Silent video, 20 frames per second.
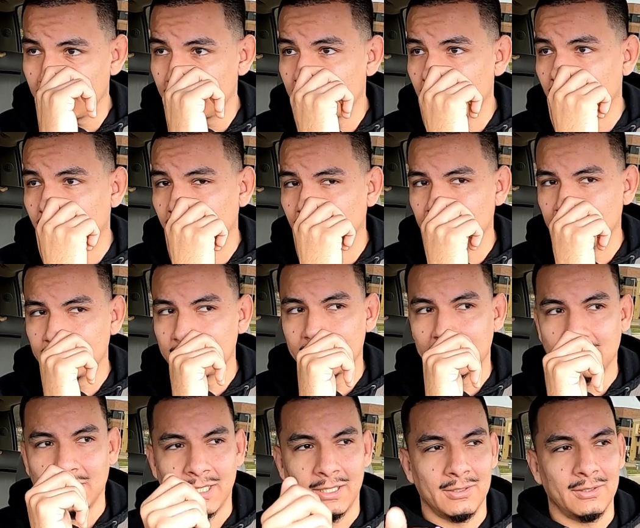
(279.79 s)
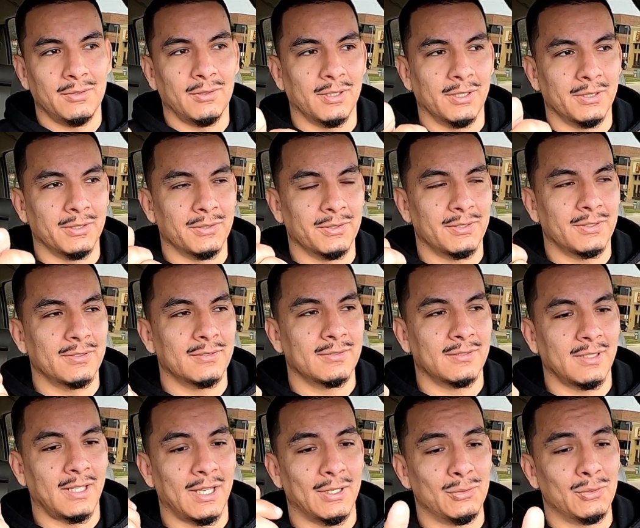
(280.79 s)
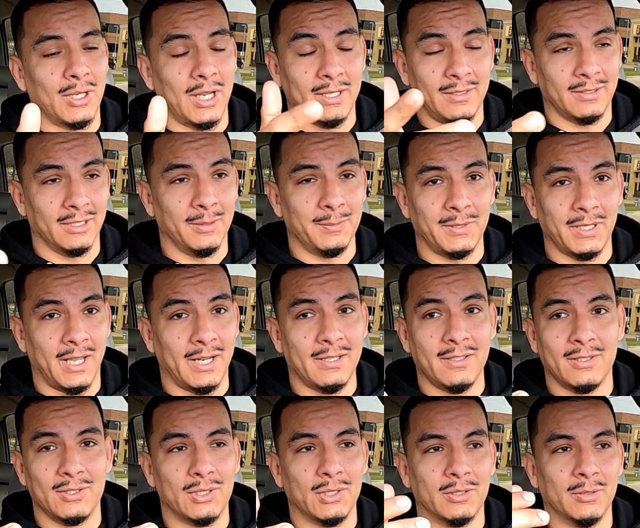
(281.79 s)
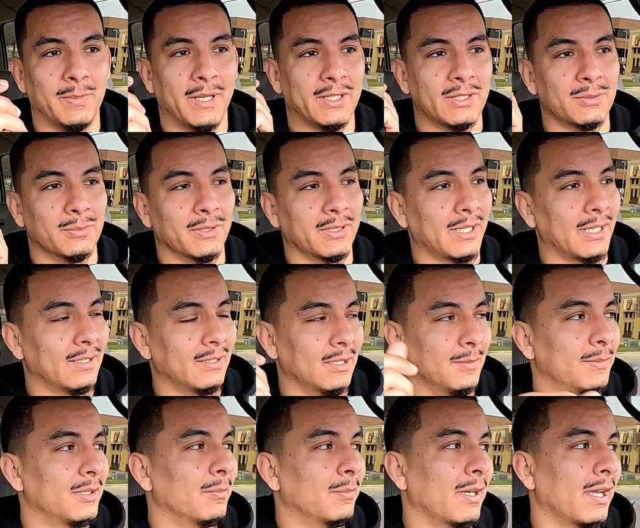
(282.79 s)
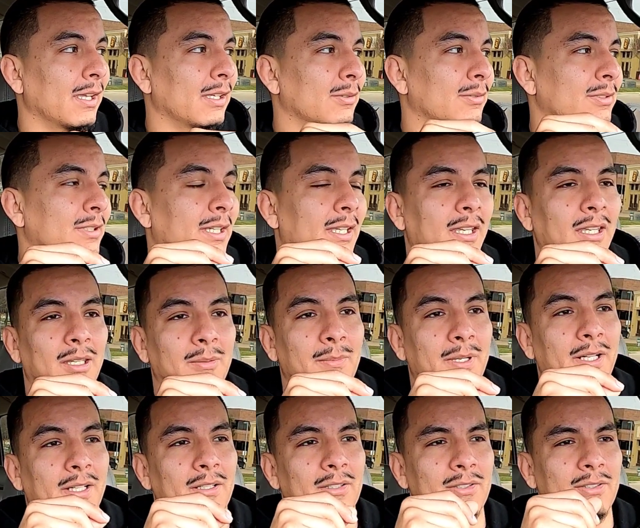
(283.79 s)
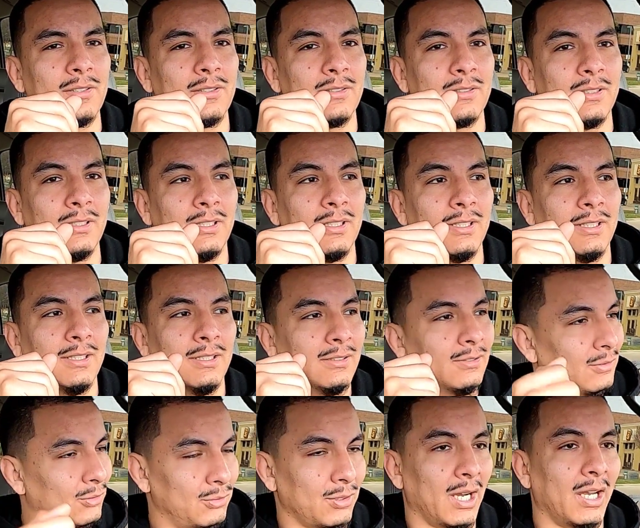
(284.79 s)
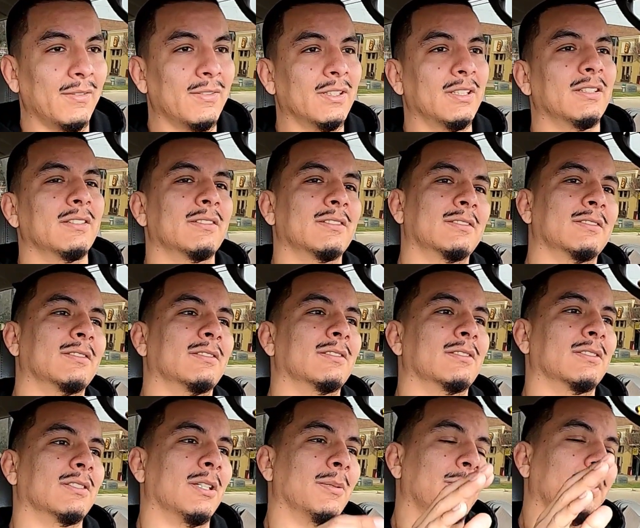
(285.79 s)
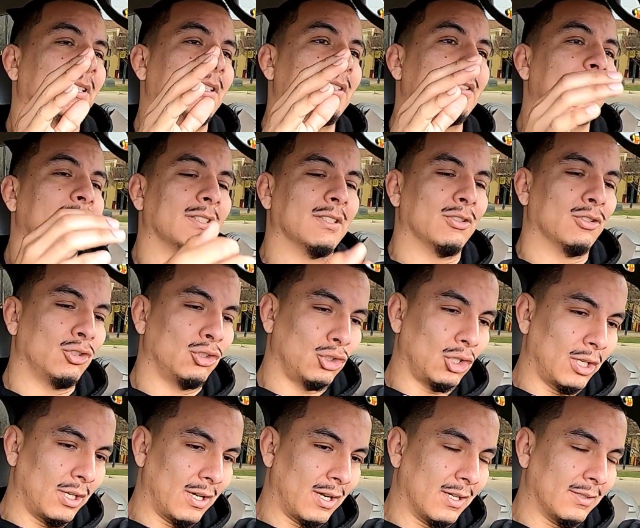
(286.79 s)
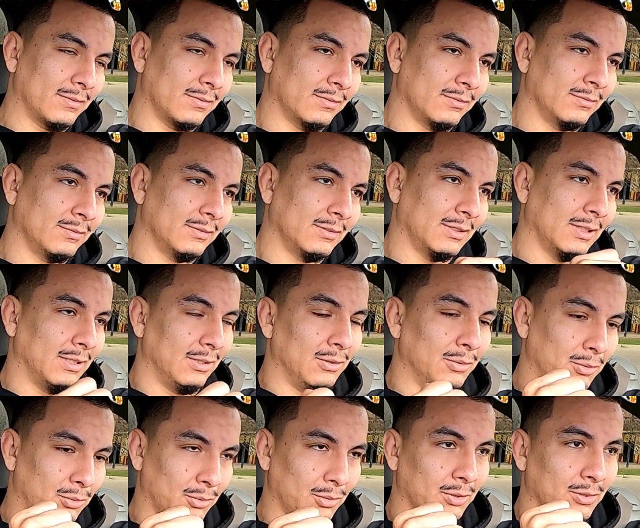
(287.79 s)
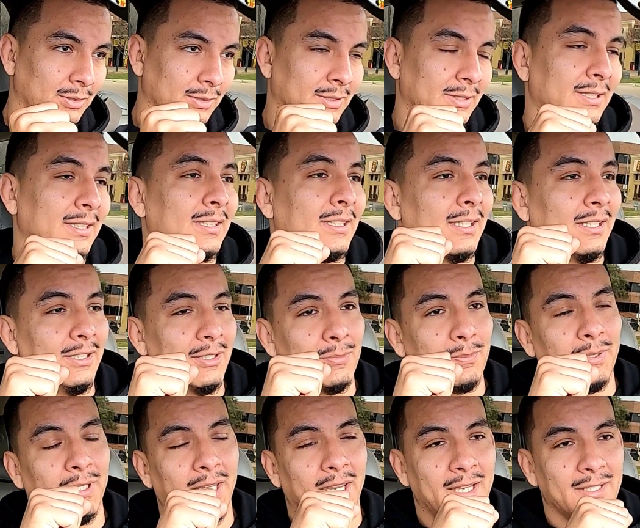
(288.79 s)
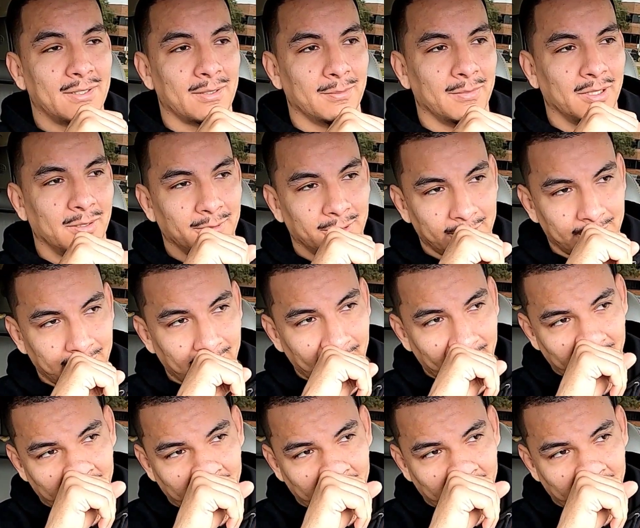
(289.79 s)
So had to do those. I limped it. I didn't tow it back to work. I limped it back. It was like 8 miles. Drive it up a hill and then shut it off in neutral in this big ass Suburban.